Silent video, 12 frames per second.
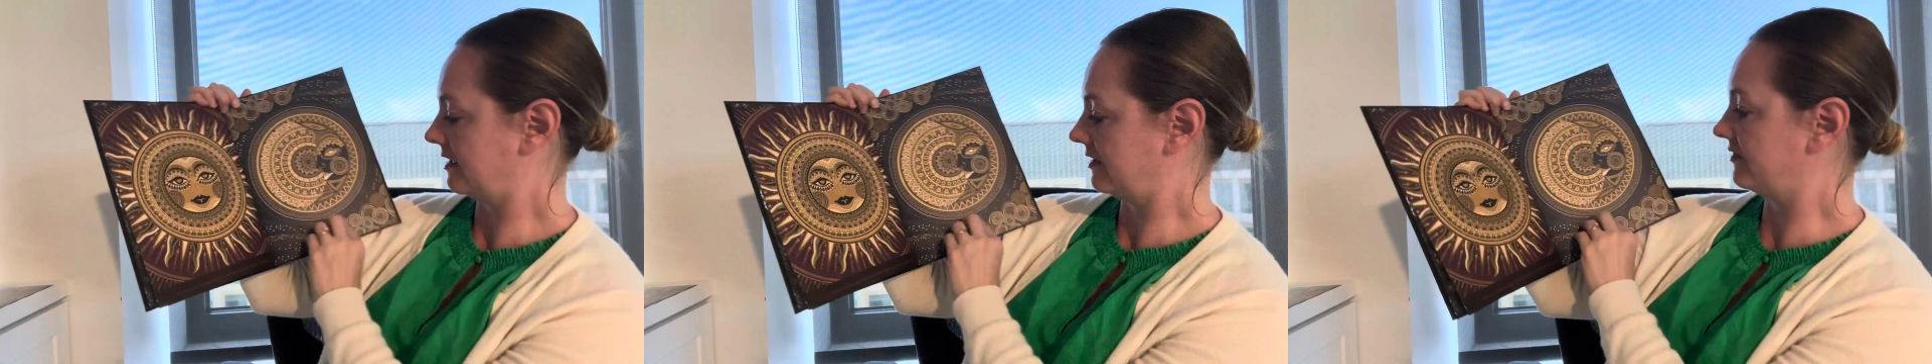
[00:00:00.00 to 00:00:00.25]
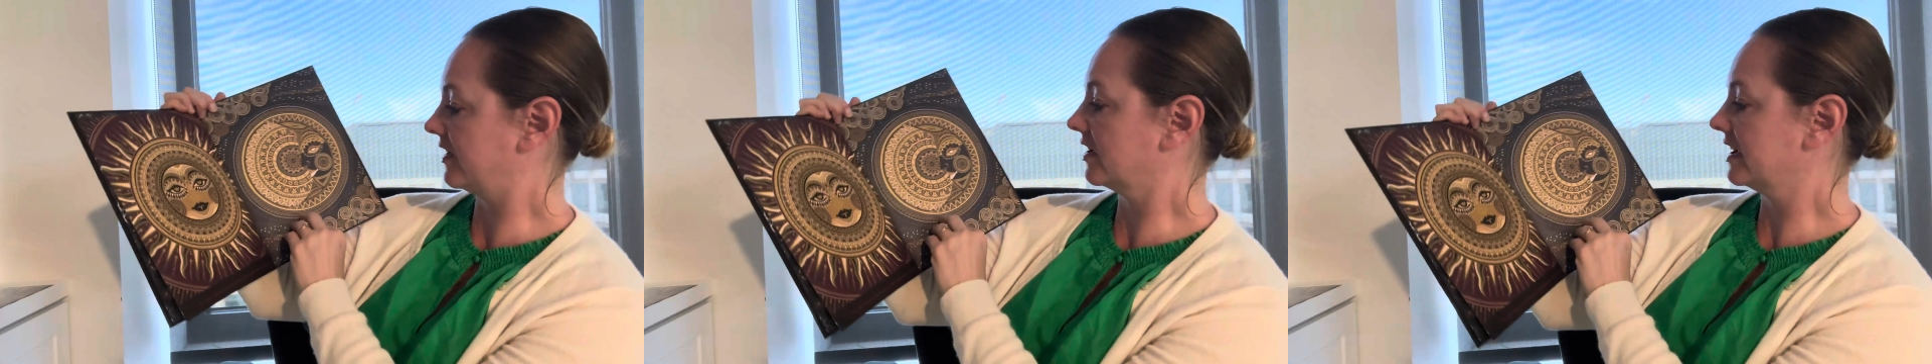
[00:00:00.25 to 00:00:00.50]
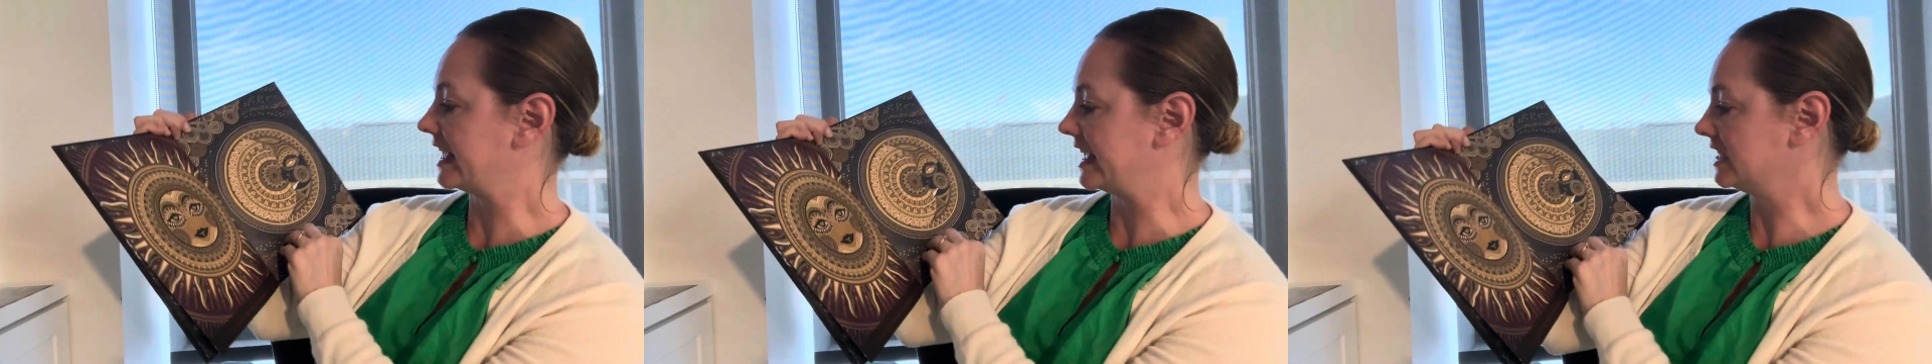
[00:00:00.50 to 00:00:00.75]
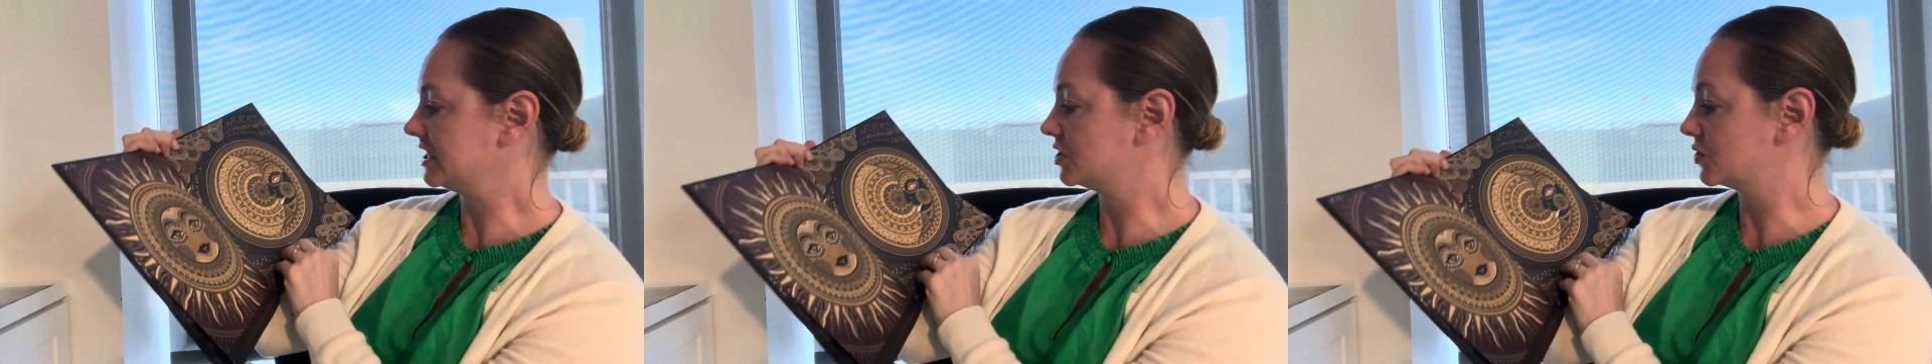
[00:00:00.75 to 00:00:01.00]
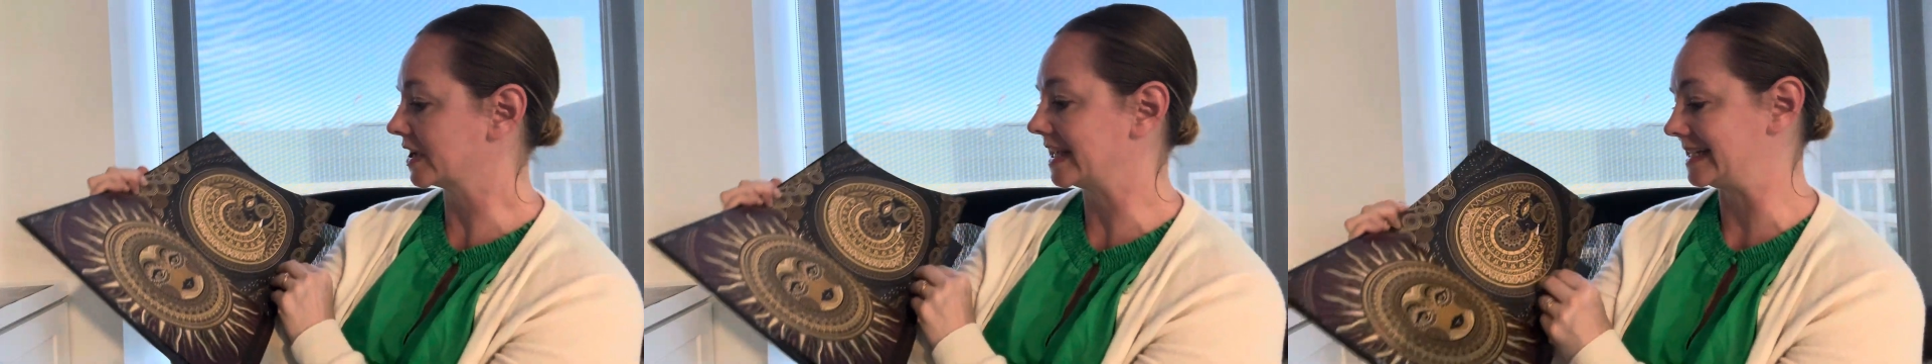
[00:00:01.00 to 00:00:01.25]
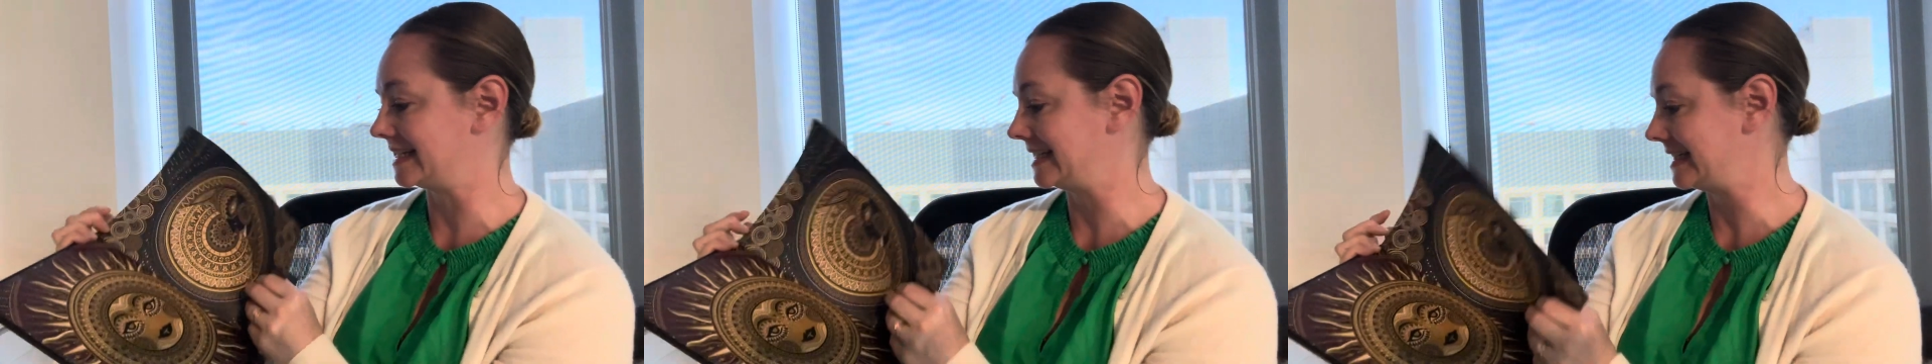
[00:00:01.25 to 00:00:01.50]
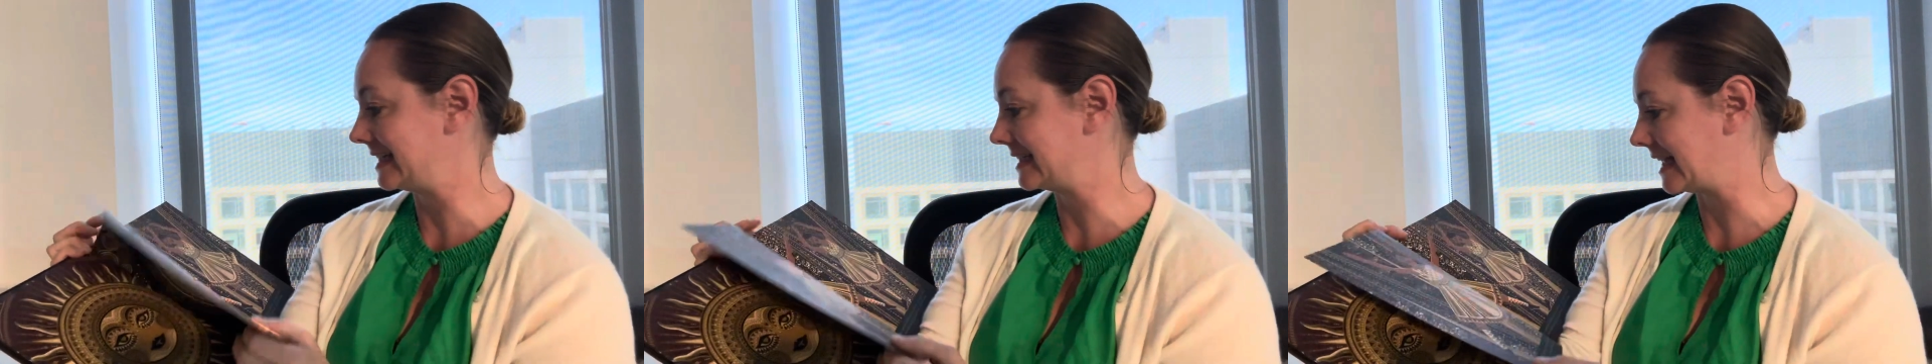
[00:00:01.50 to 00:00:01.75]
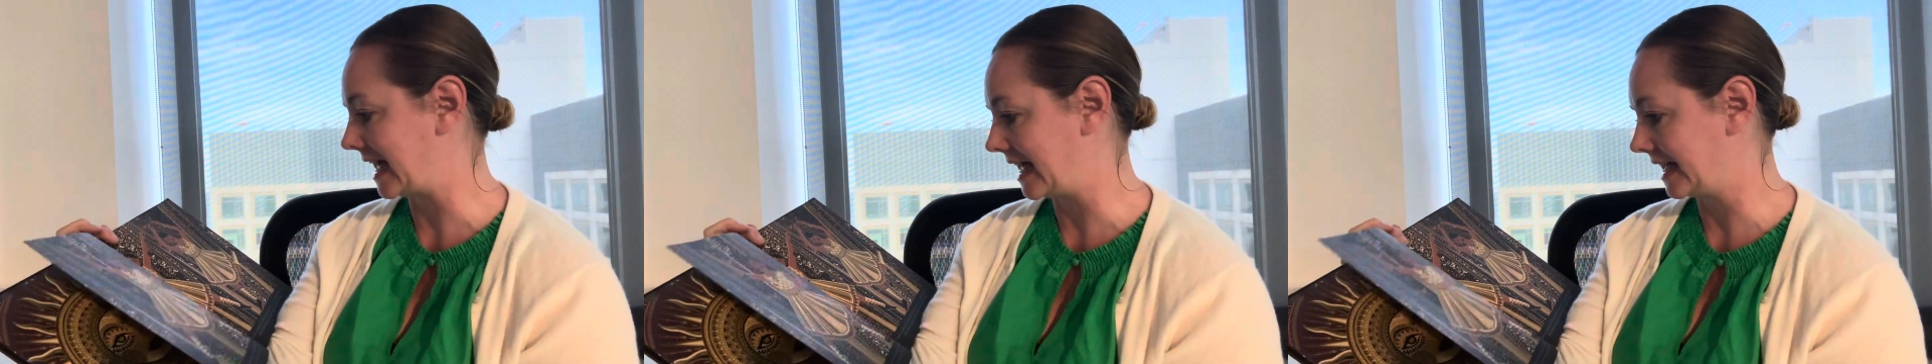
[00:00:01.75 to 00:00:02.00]
Very intricate
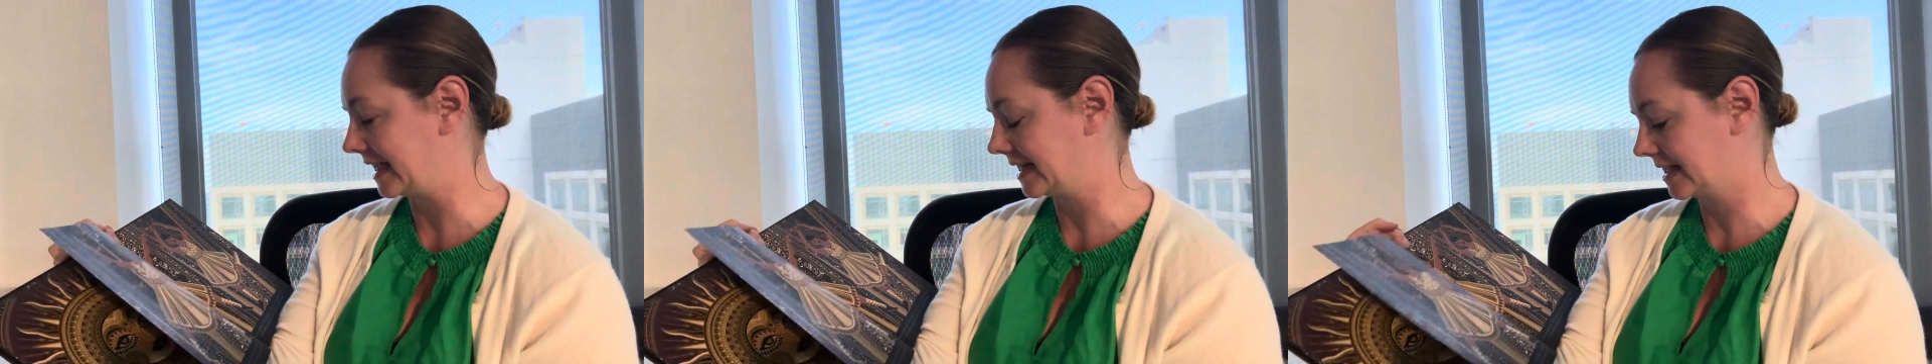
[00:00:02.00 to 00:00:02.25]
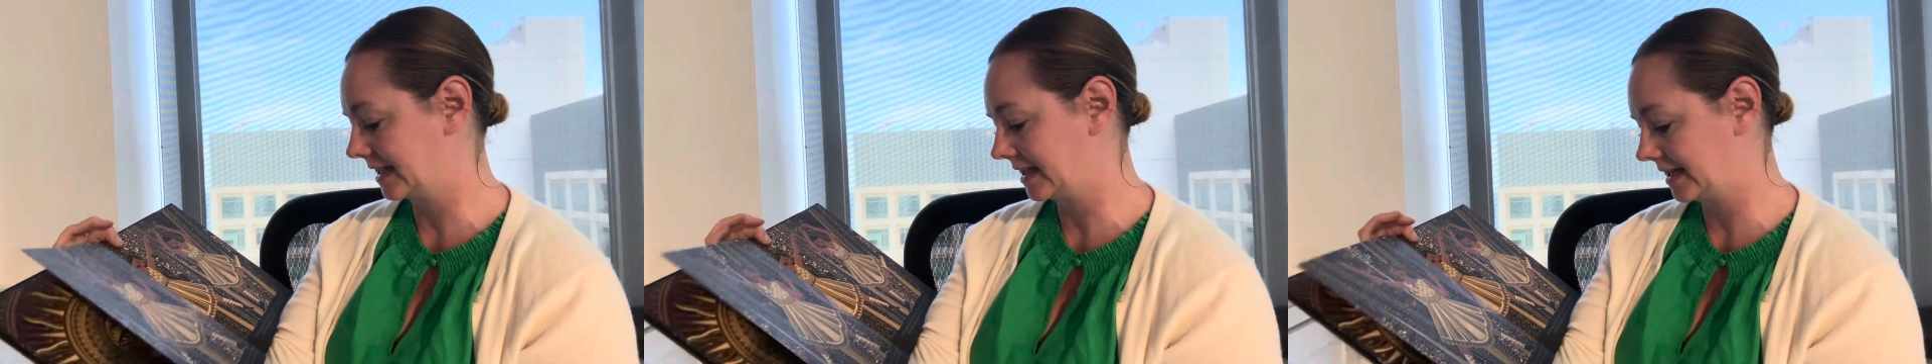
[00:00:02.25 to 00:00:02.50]
design.